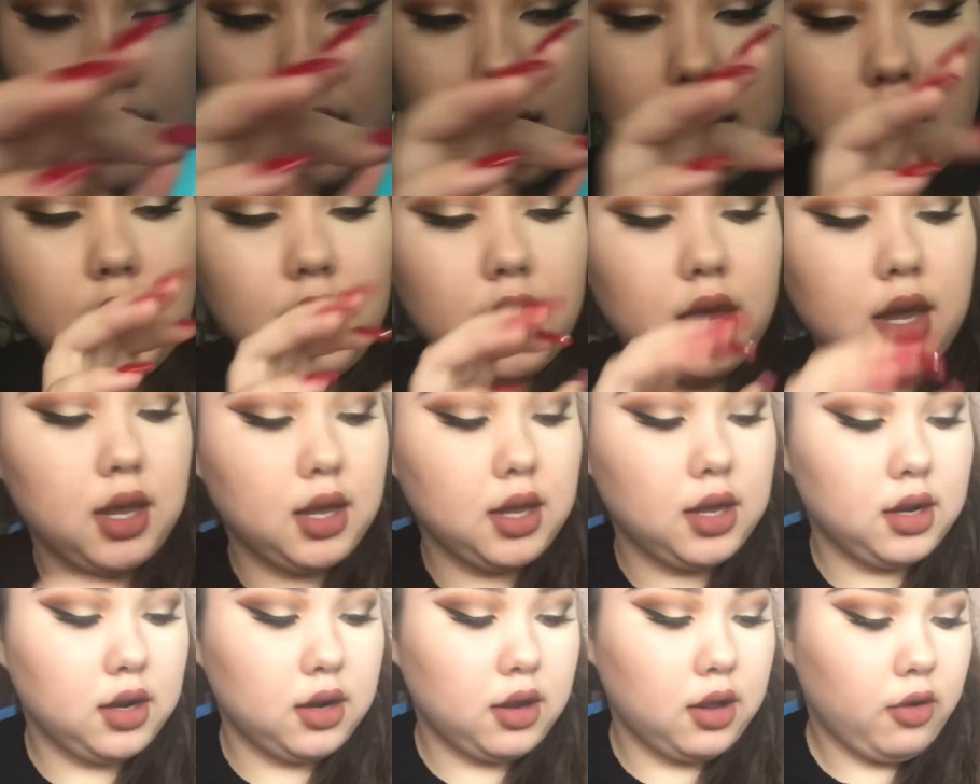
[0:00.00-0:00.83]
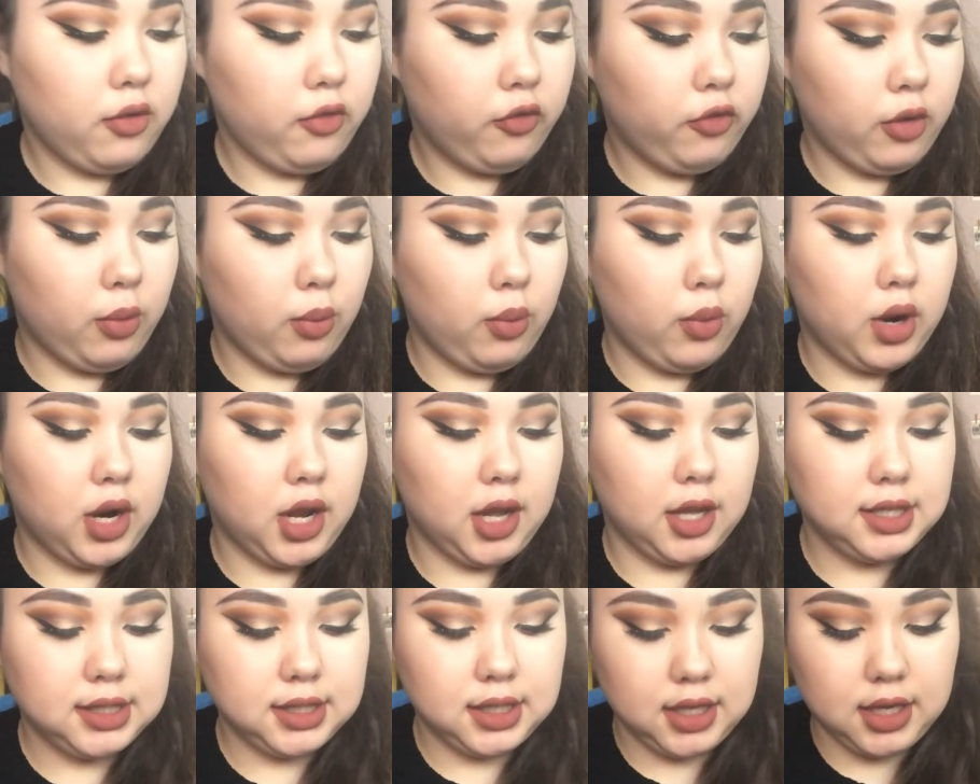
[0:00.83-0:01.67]
and from what
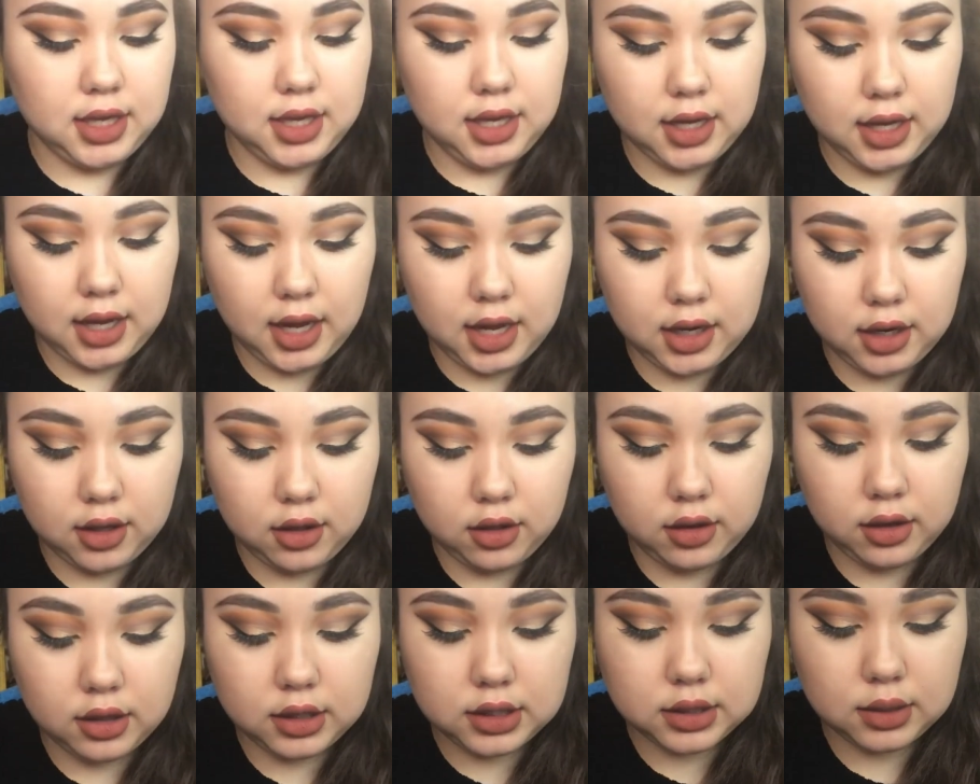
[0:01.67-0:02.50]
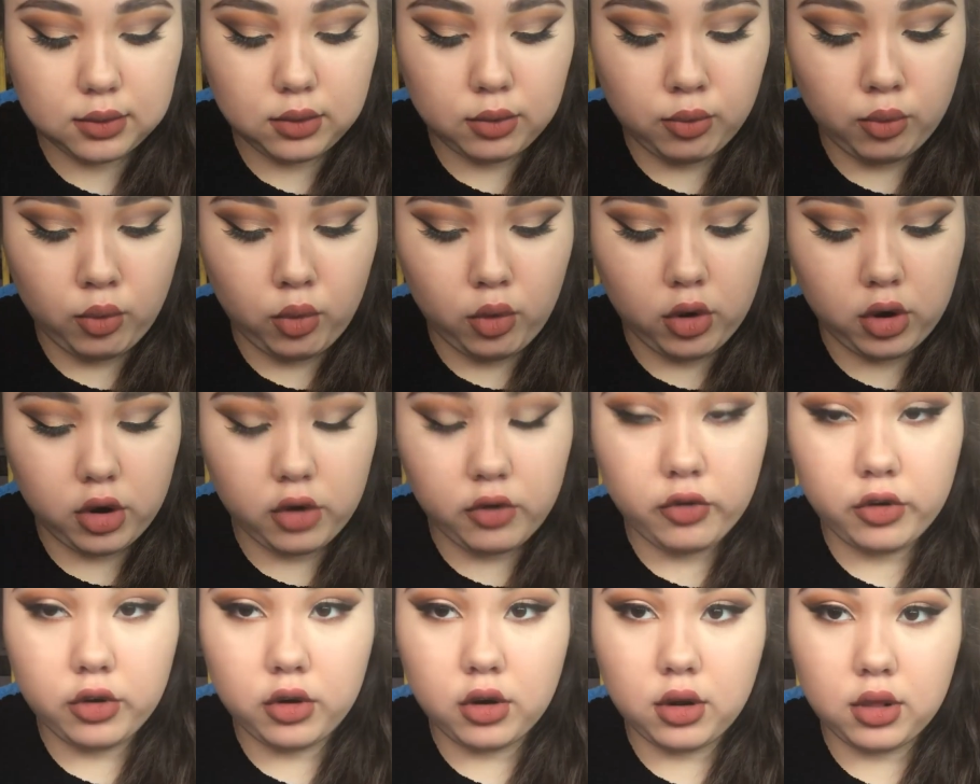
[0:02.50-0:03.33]
I see, it kind of looks more
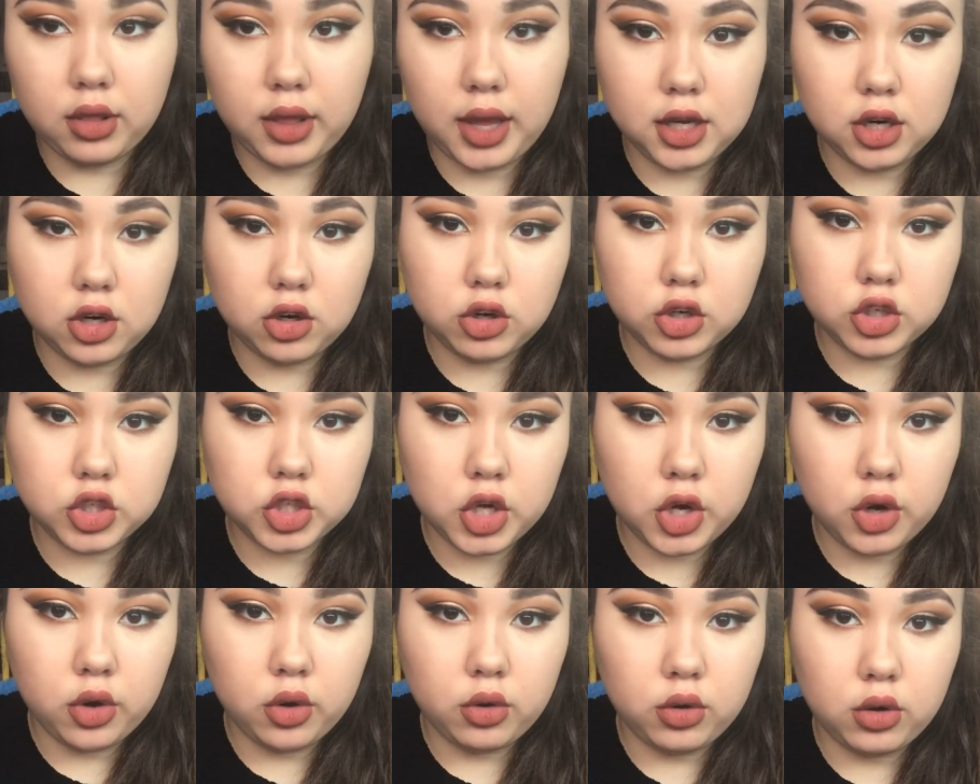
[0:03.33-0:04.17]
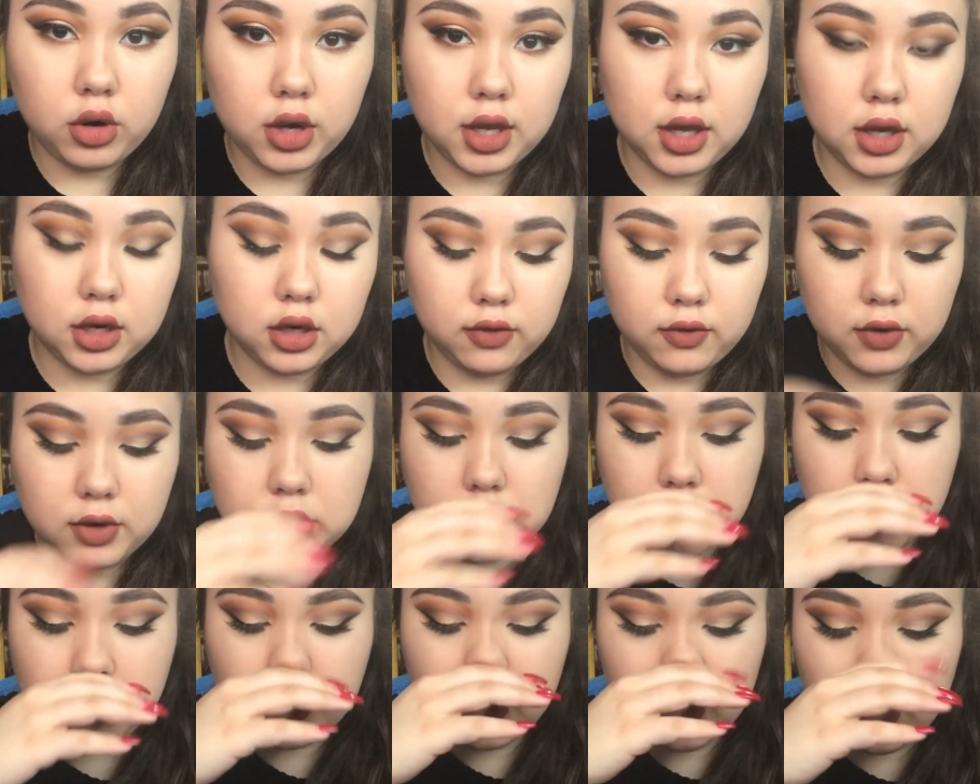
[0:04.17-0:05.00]
for a lighter tone
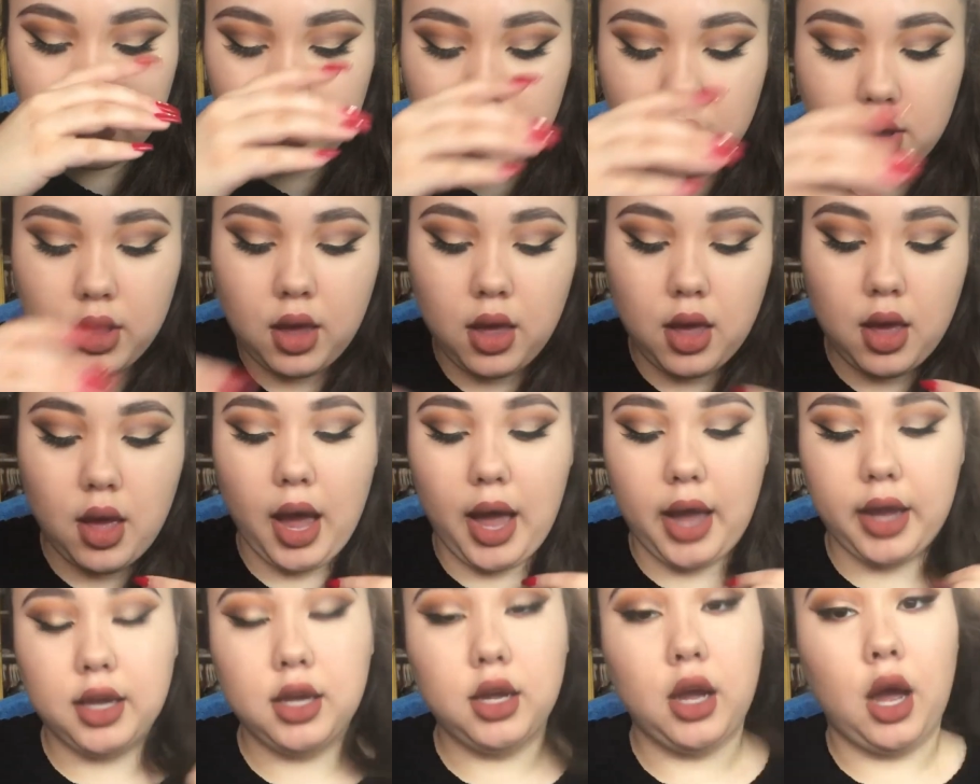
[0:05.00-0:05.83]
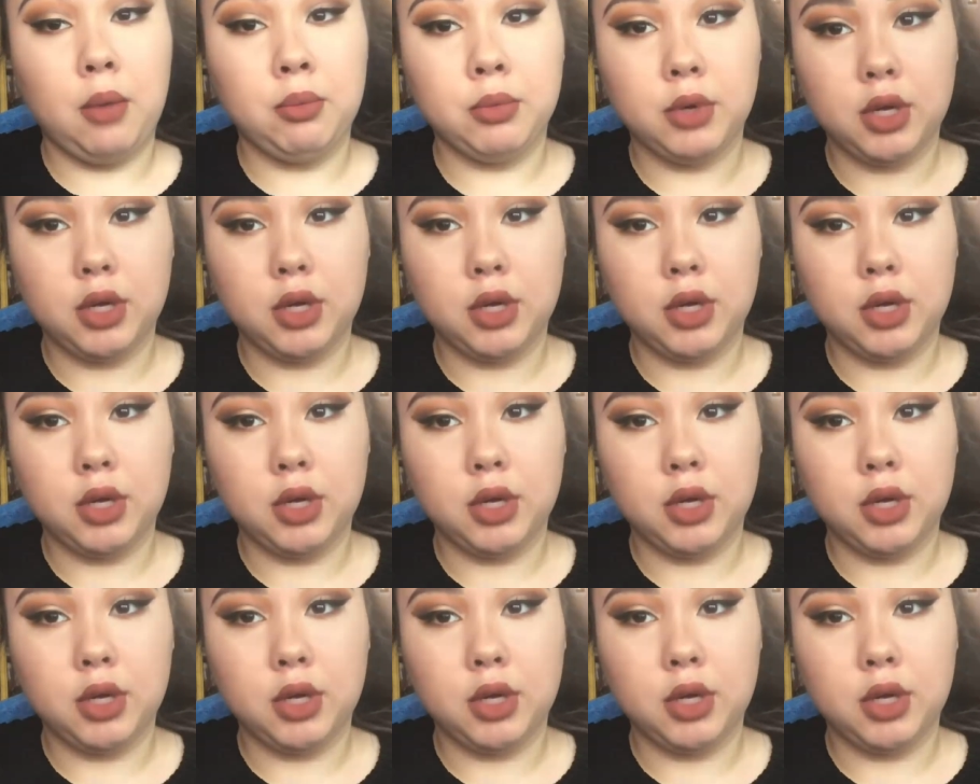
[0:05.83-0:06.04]
individual. I'm